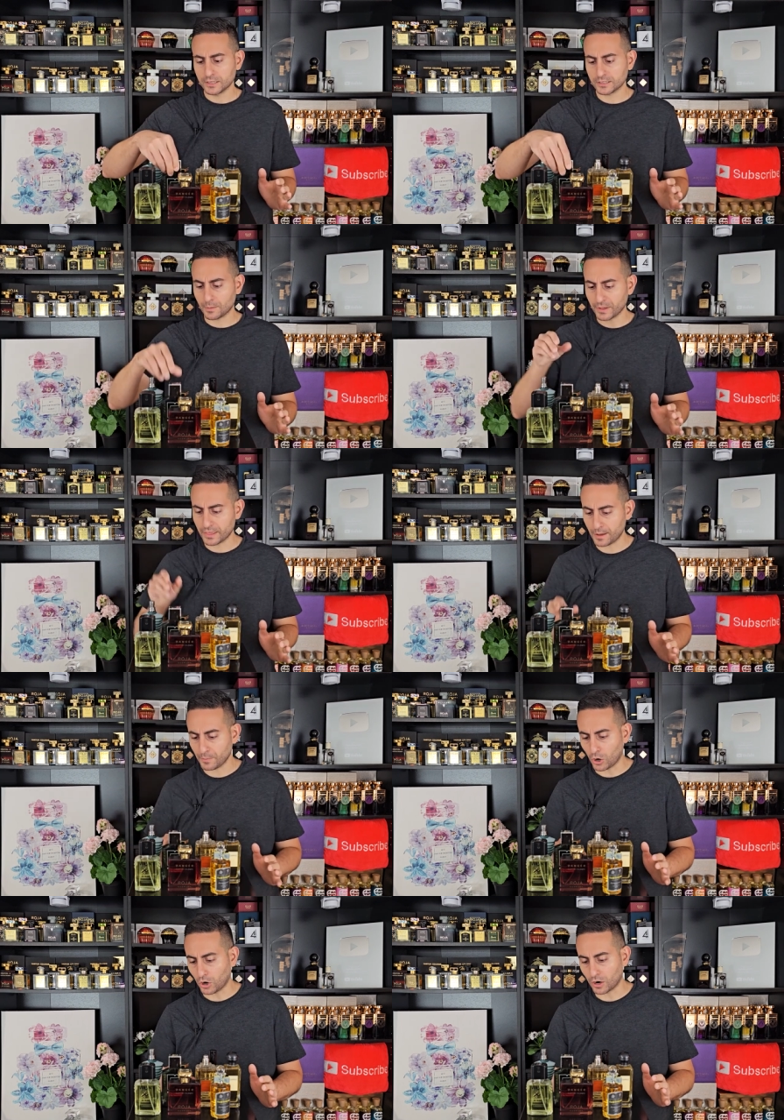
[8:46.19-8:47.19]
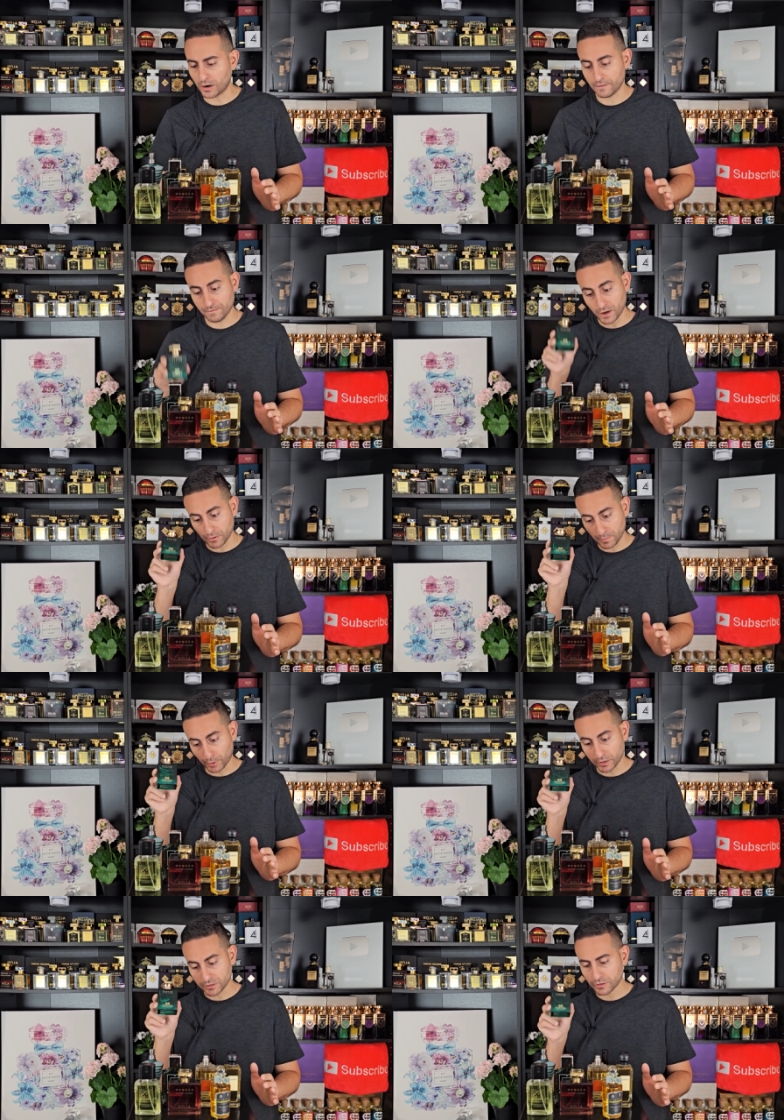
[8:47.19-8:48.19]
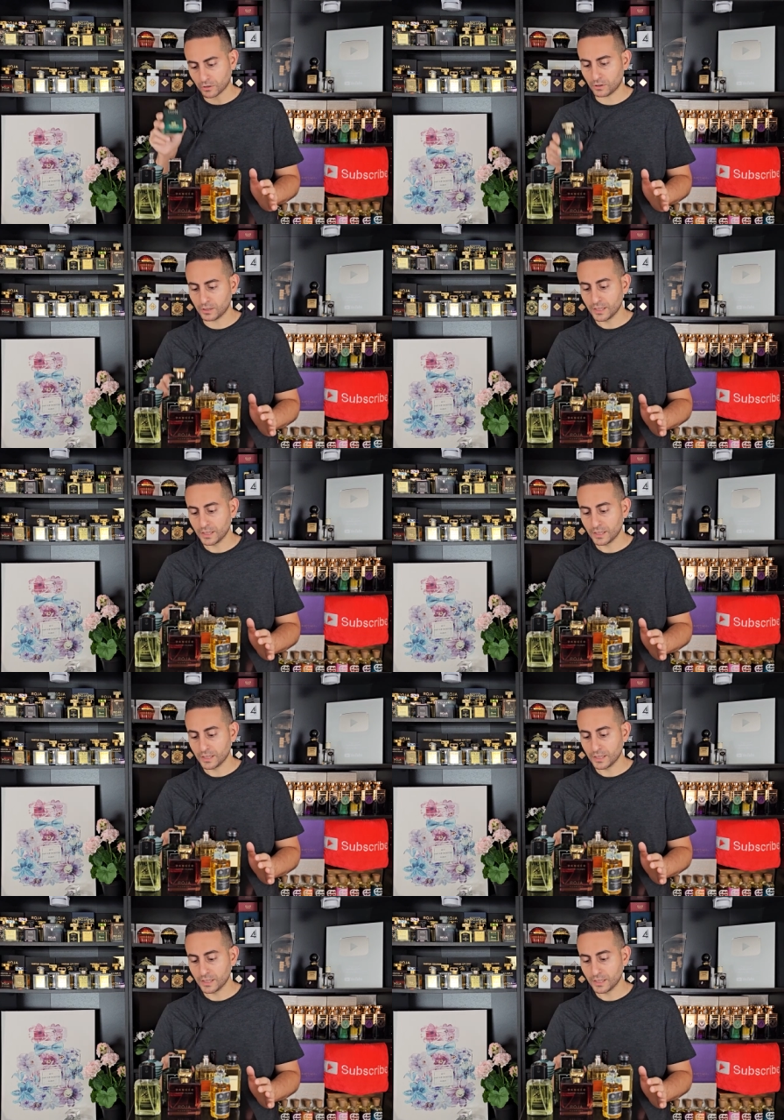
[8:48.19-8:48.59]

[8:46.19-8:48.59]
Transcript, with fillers: Some of them are very personal.